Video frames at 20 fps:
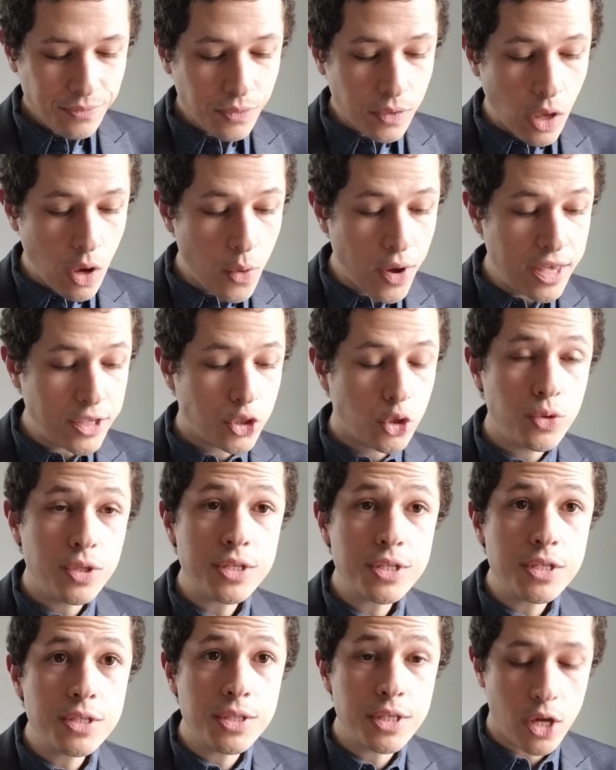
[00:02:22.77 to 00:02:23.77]
Okay, so this
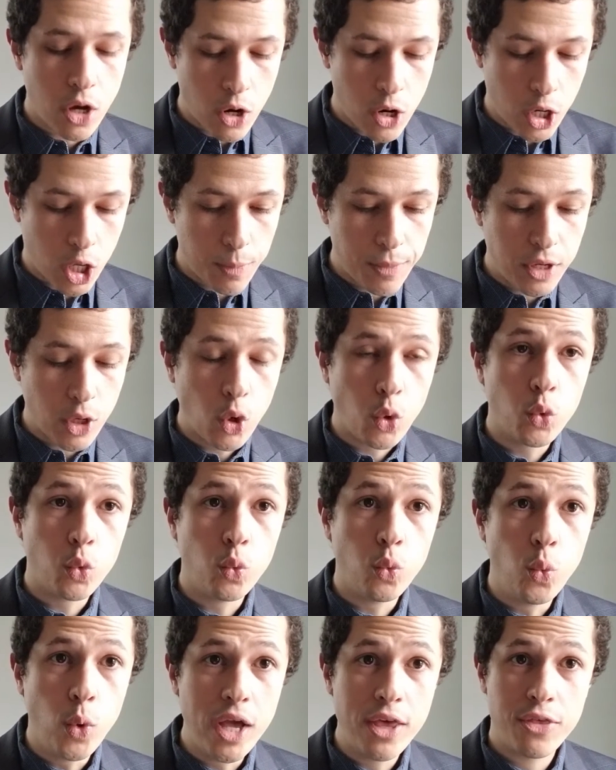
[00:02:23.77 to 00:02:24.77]
is the argument
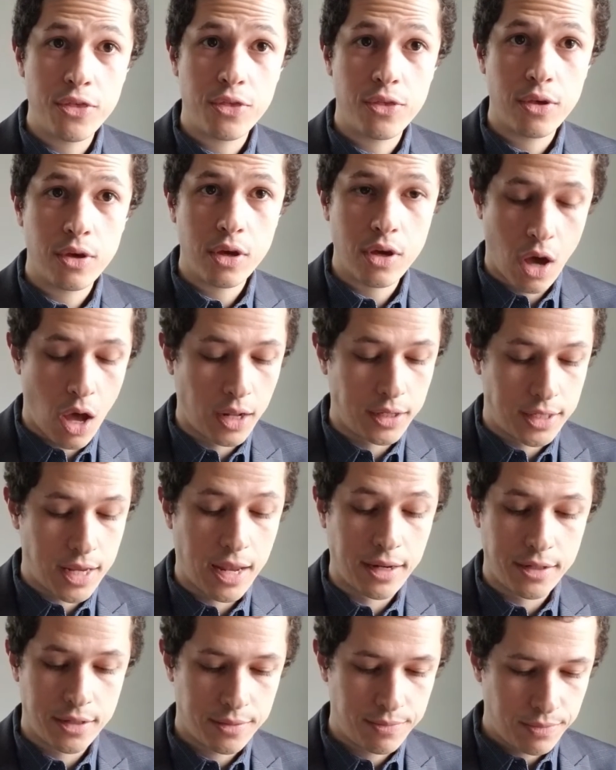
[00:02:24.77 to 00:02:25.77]
with
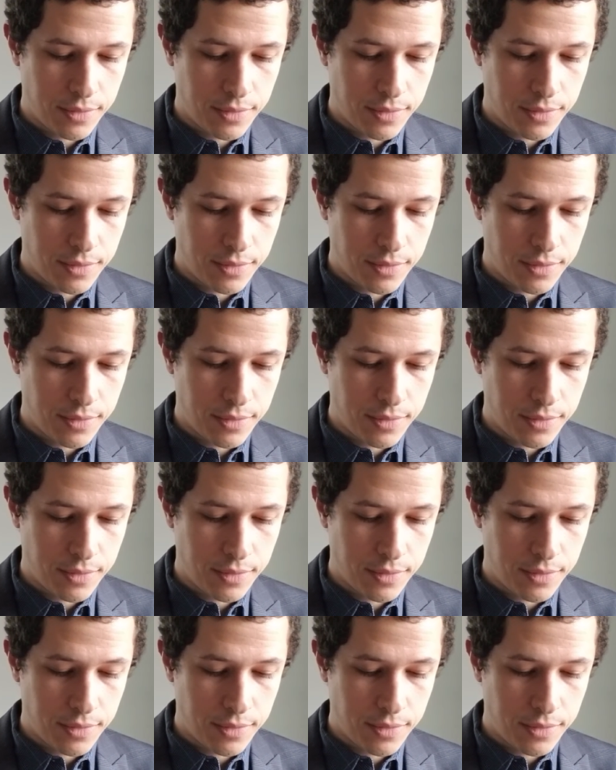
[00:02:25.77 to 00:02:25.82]
content.